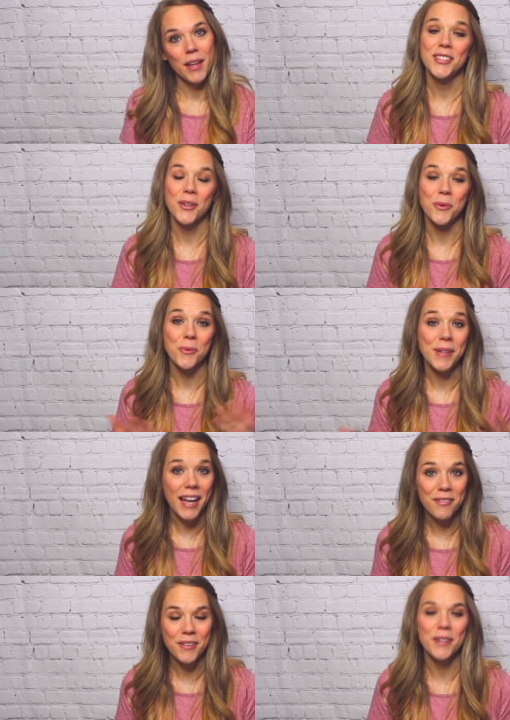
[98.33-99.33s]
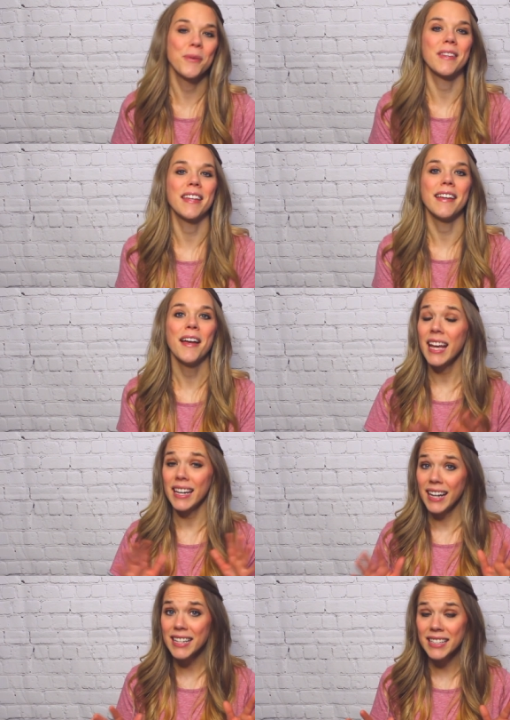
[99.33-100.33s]
So we have fun with it.
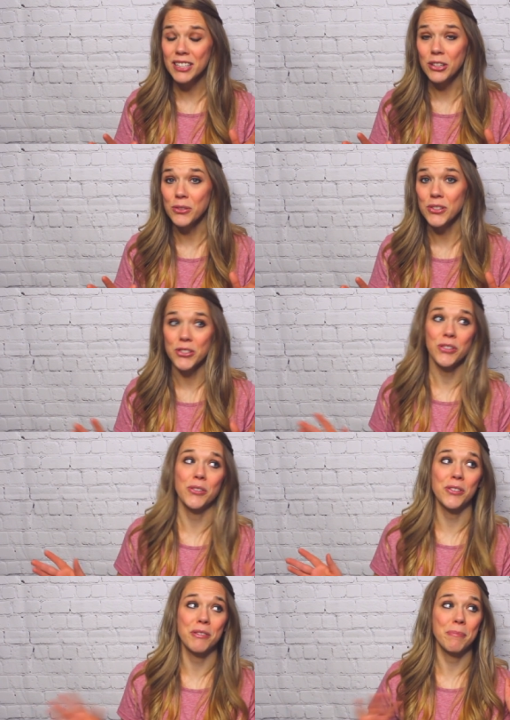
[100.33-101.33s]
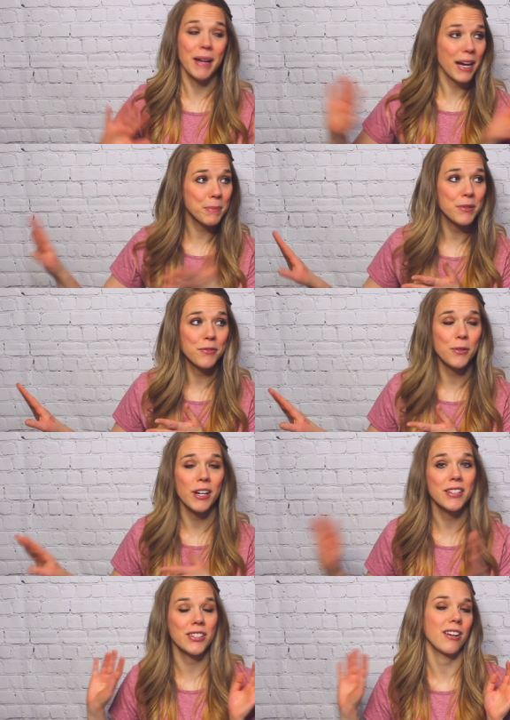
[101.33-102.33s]
And I did used to, back before
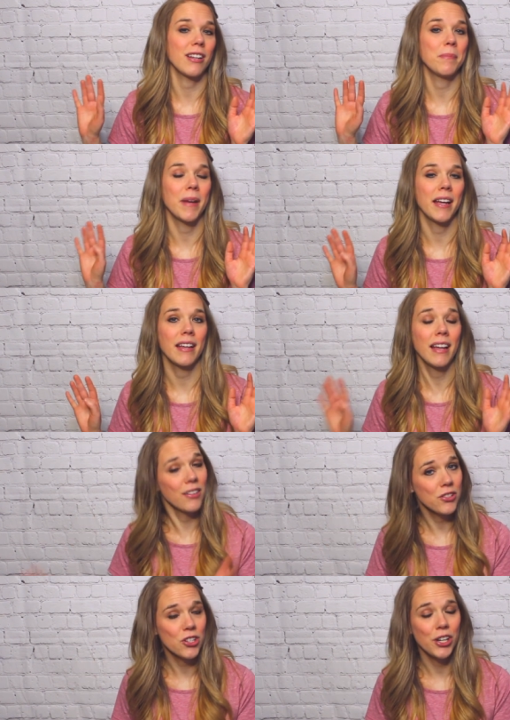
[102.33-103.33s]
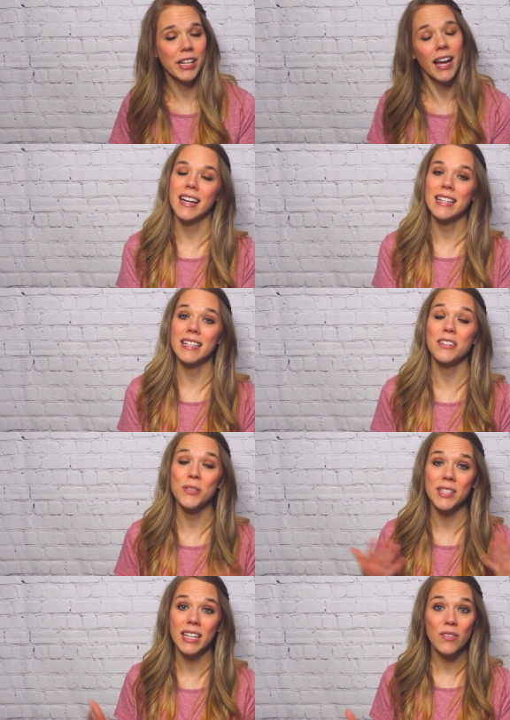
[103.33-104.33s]
I started my health journey, I did
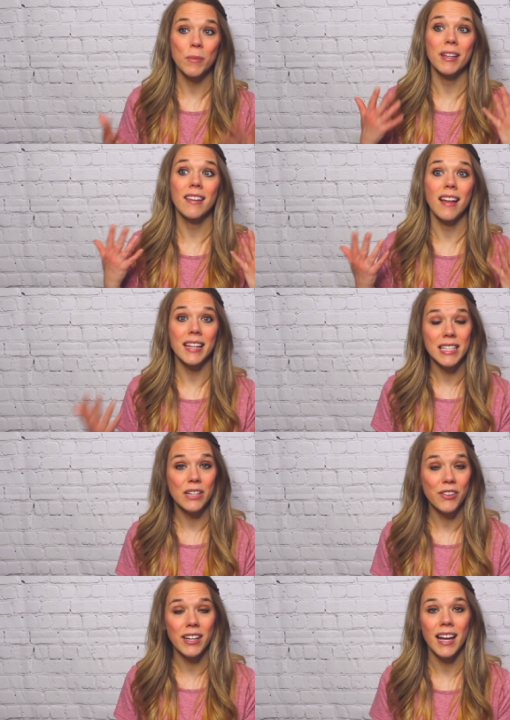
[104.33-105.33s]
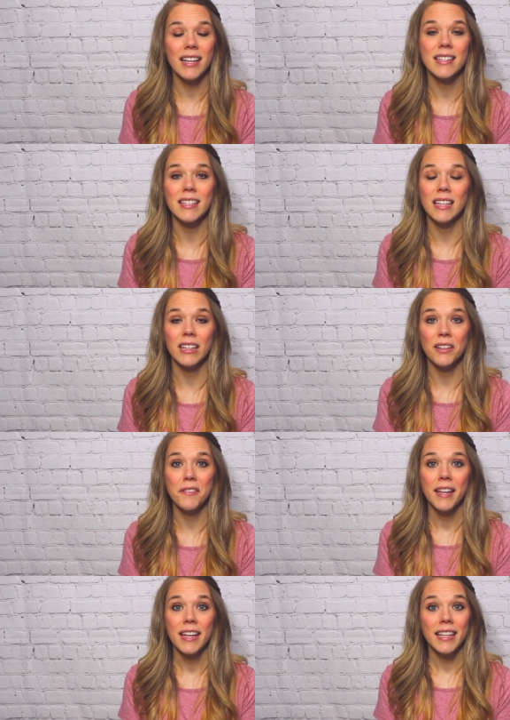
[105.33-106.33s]
used to give them lots of different kinds
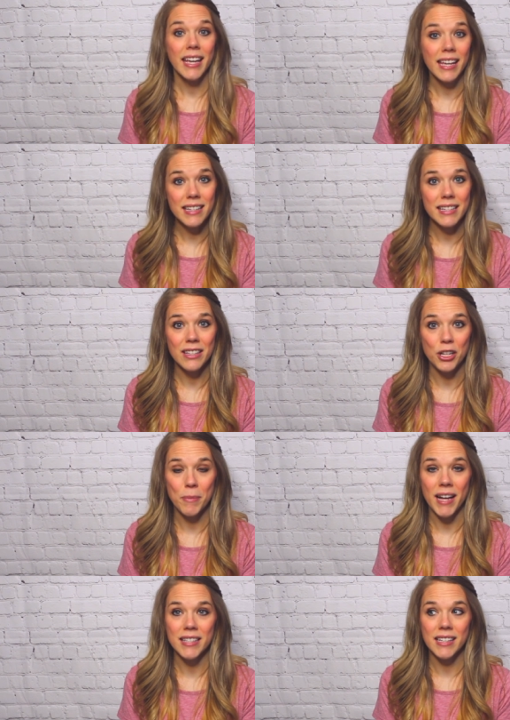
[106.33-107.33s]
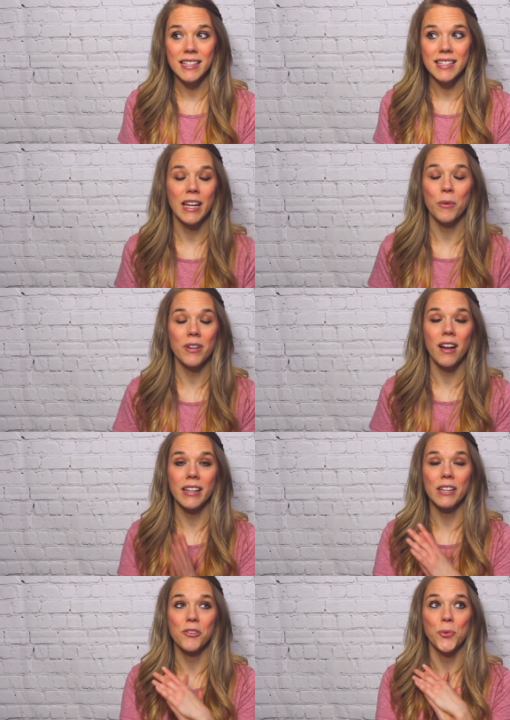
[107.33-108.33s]
of candy in their baskets that were
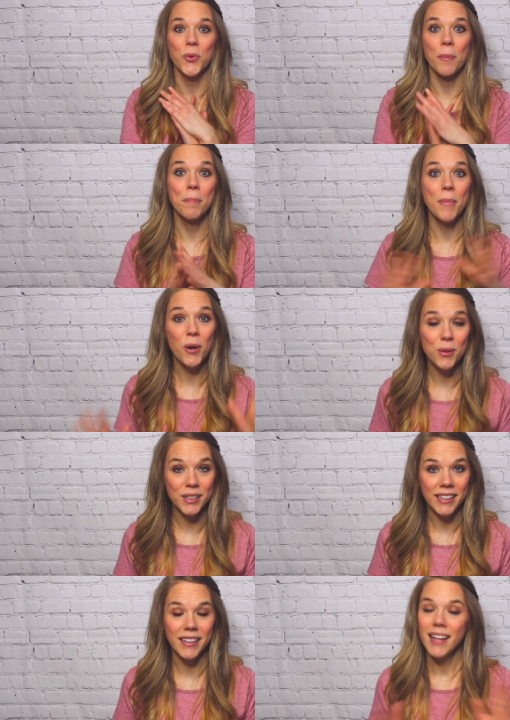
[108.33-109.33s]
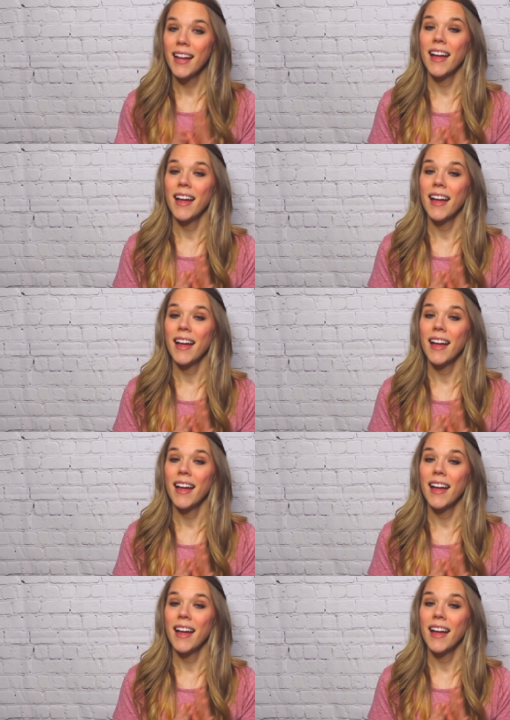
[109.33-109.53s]
not even remotely